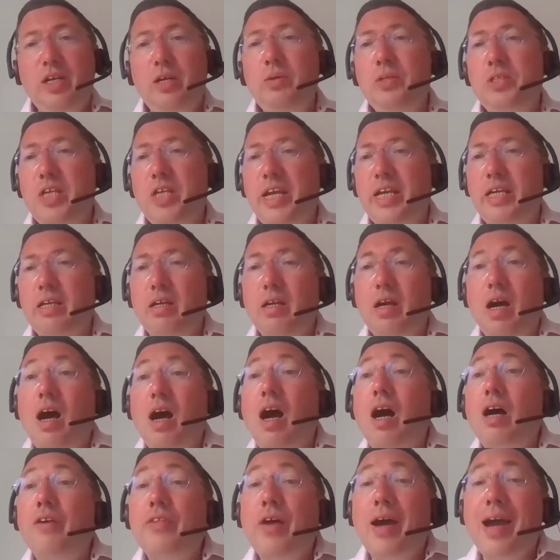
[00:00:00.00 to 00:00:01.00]
using
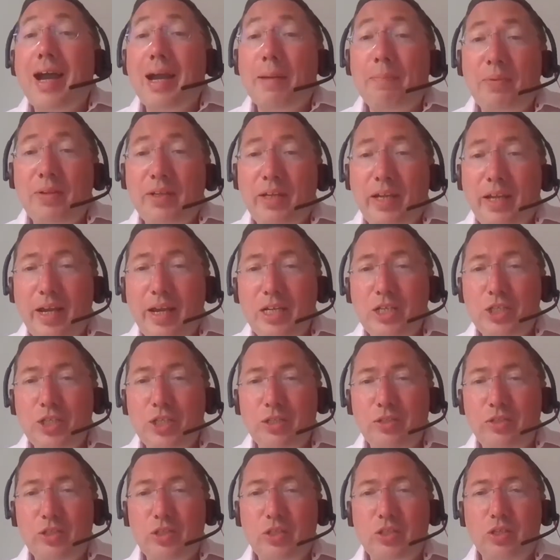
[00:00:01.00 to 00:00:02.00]
other
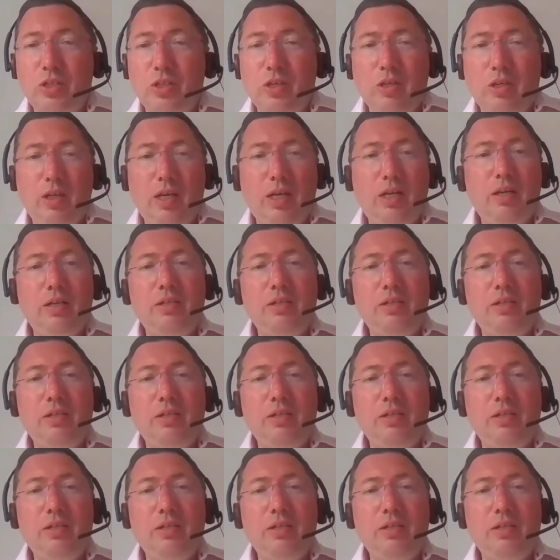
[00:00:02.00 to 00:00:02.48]
applications,